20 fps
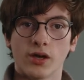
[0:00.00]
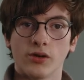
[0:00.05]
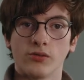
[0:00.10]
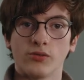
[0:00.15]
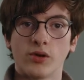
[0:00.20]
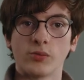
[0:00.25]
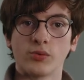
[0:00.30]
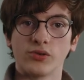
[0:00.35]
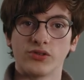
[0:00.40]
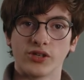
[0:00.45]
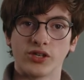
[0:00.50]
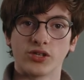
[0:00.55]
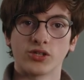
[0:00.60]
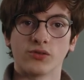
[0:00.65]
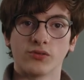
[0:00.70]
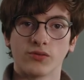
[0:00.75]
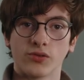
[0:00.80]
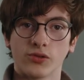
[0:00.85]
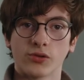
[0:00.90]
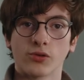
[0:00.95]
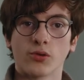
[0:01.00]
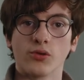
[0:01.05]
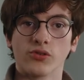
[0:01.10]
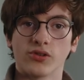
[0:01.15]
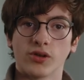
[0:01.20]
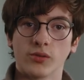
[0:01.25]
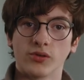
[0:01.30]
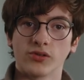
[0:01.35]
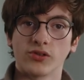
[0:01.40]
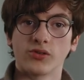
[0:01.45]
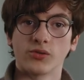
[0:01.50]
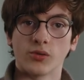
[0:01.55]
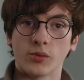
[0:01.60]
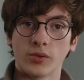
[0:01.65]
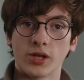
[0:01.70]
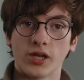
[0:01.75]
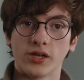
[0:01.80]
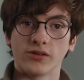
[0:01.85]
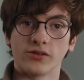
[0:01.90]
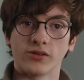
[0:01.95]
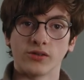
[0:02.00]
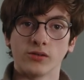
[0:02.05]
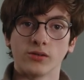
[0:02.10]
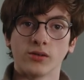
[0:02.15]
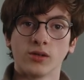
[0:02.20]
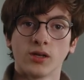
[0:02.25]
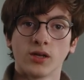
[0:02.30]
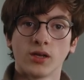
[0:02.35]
reputation for the course I wanted to apply to.